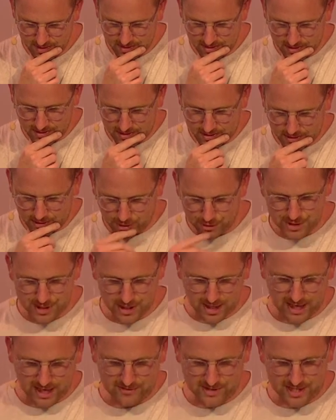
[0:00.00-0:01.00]
Lucy and I
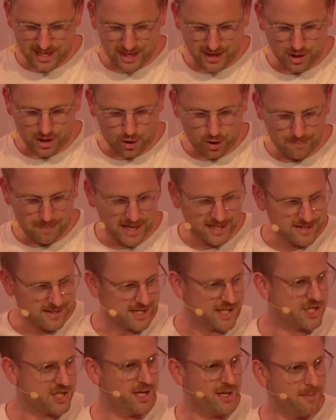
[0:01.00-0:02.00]
have started going back to the
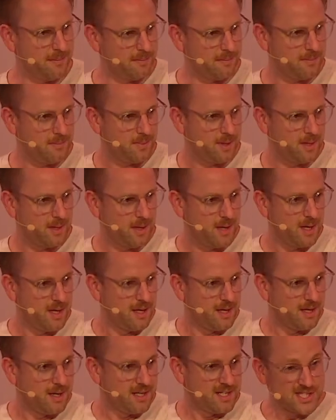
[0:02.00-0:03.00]
gym,
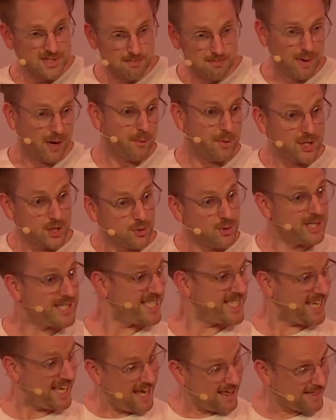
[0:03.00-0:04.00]
but we do it
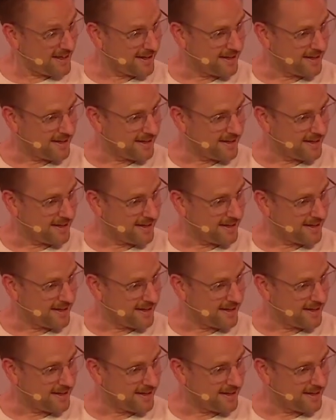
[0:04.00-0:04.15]
together